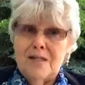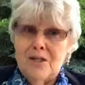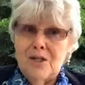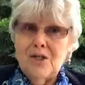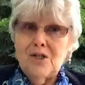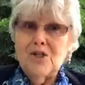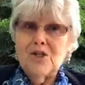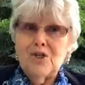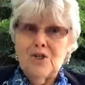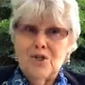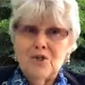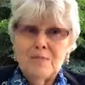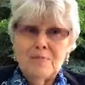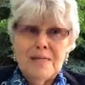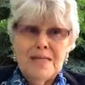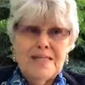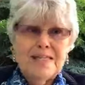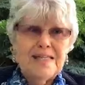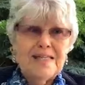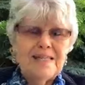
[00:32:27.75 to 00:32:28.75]

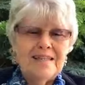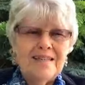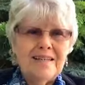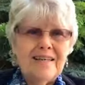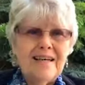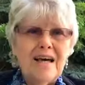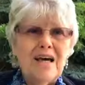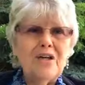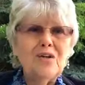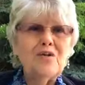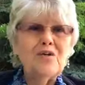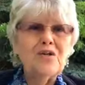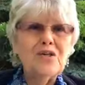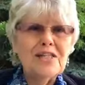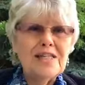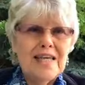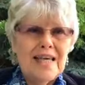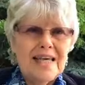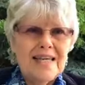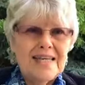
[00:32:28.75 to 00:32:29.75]
discernment
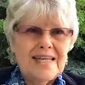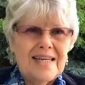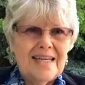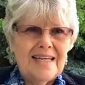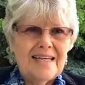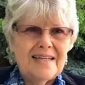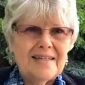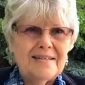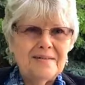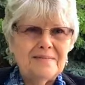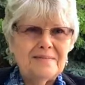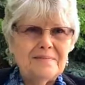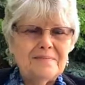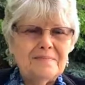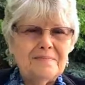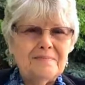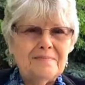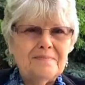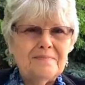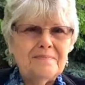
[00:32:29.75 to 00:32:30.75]
understanding.
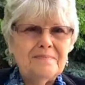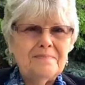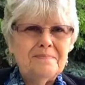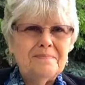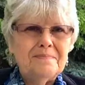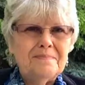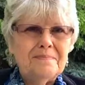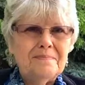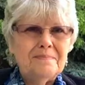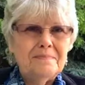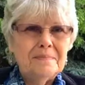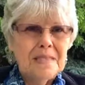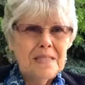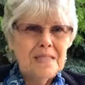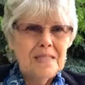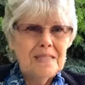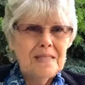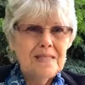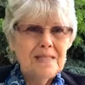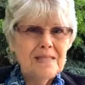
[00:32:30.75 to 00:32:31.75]

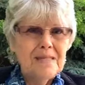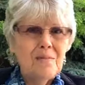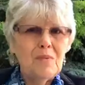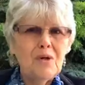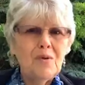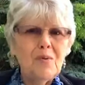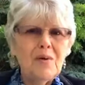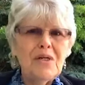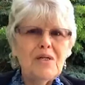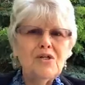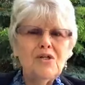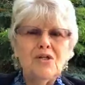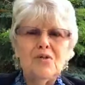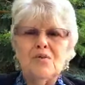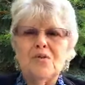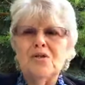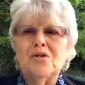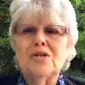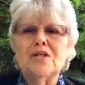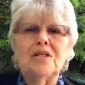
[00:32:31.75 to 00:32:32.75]
Makes sense? I'm going to read to you
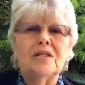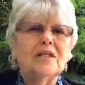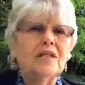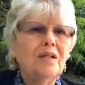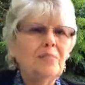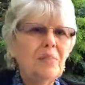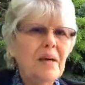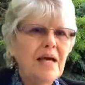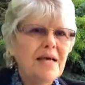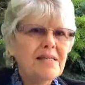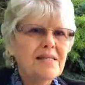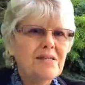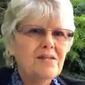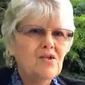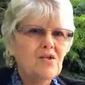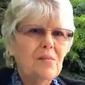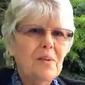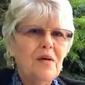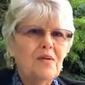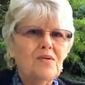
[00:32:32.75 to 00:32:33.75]
just a little
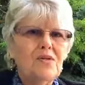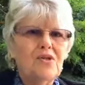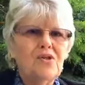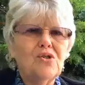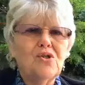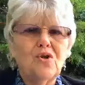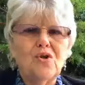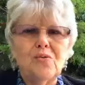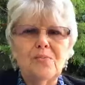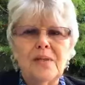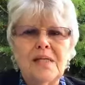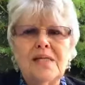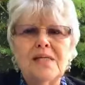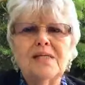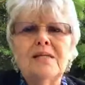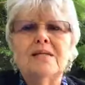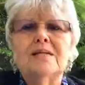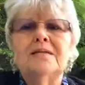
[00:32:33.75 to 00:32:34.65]
passage about discernment.